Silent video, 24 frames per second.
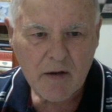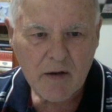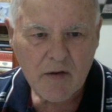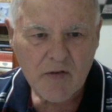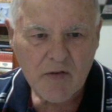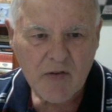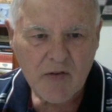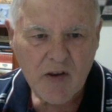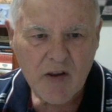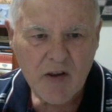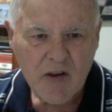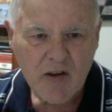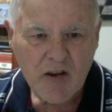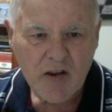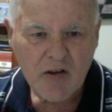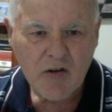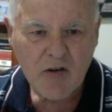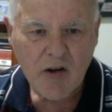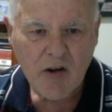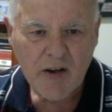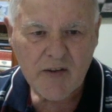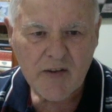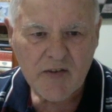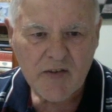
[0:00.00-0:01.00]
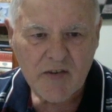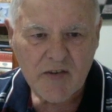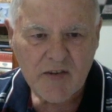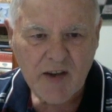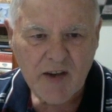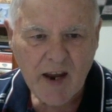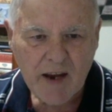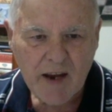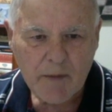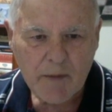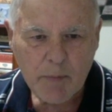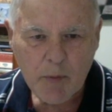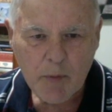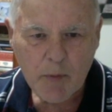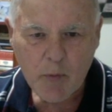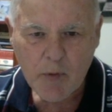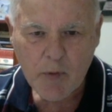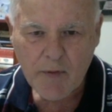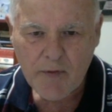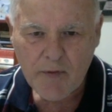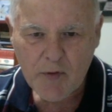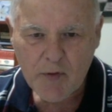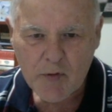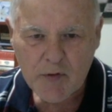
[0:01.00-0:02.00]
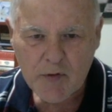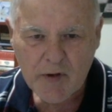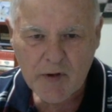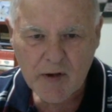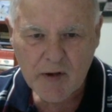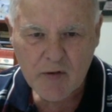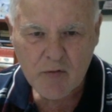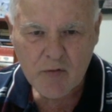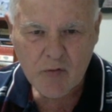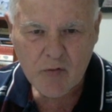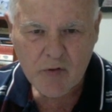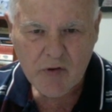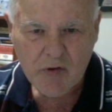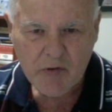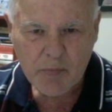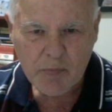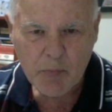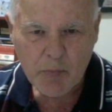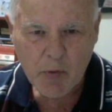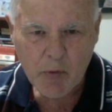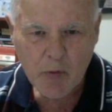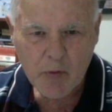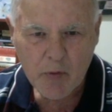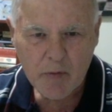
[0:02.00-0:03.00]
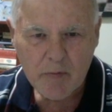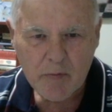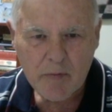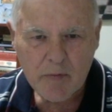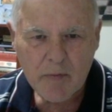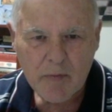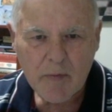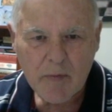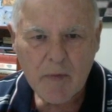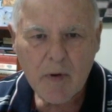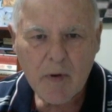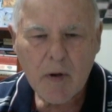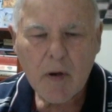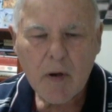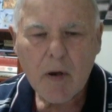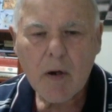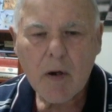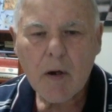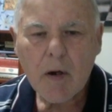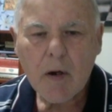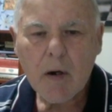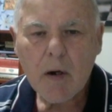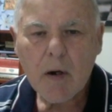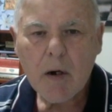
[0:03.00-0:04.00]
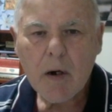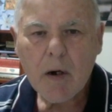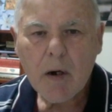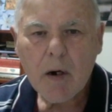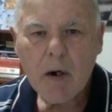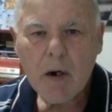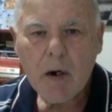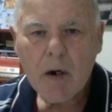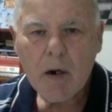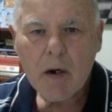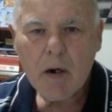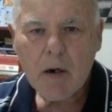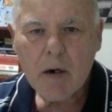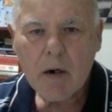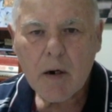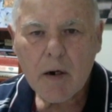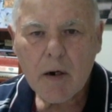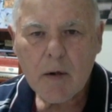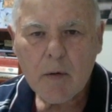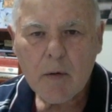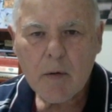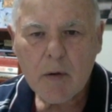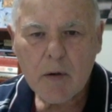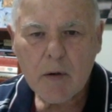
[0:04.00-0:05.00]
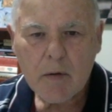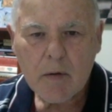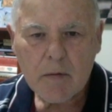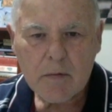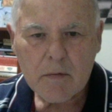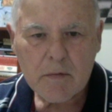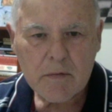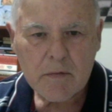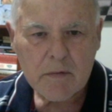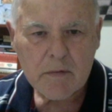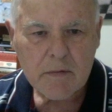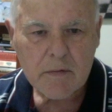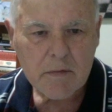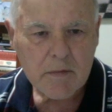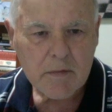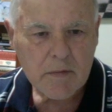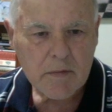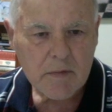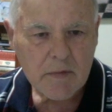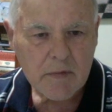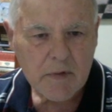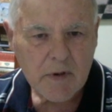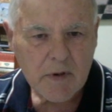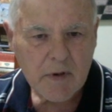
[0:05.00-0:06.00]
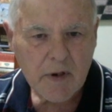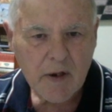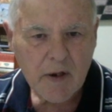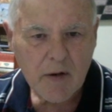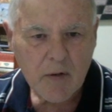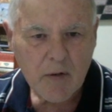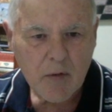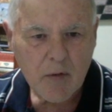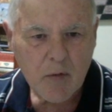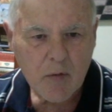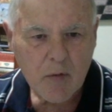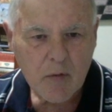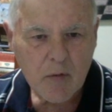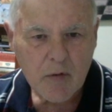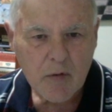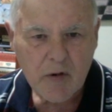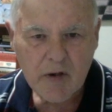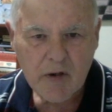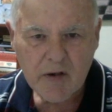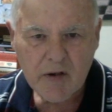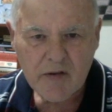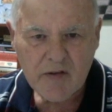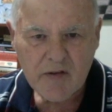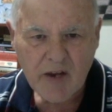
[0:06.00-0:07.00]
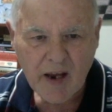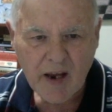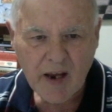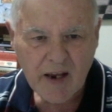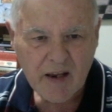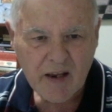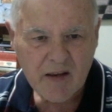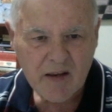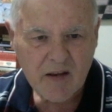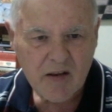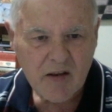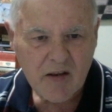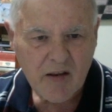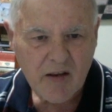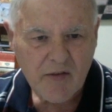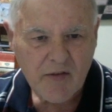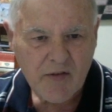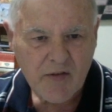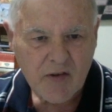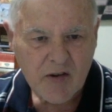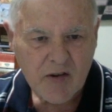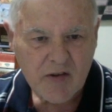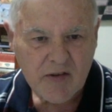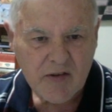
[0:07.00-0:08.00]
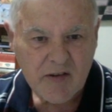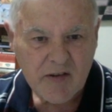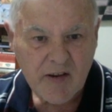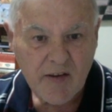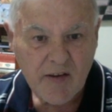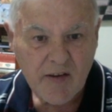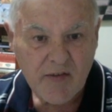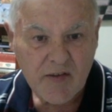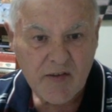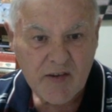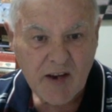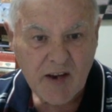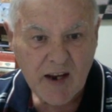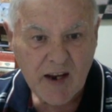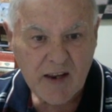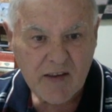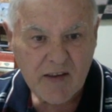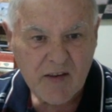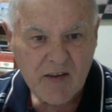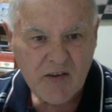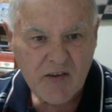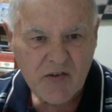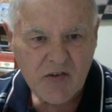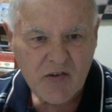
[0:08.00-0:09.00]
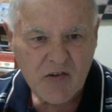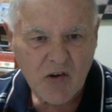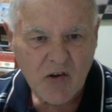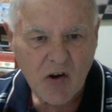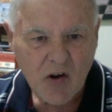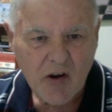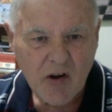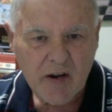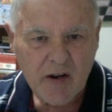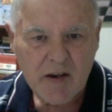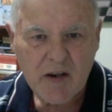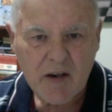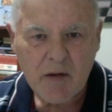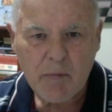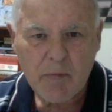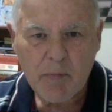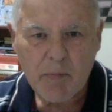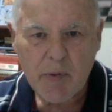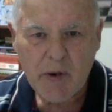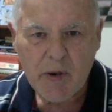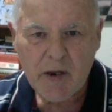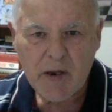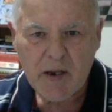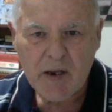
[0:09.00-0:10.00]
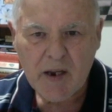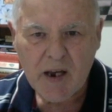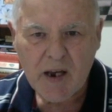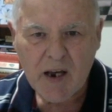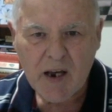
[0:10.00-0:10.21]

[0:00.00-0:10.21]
So your knight's attacked, but what if you took this pawn? All right, well, you could take the, if you take this knight, it'd be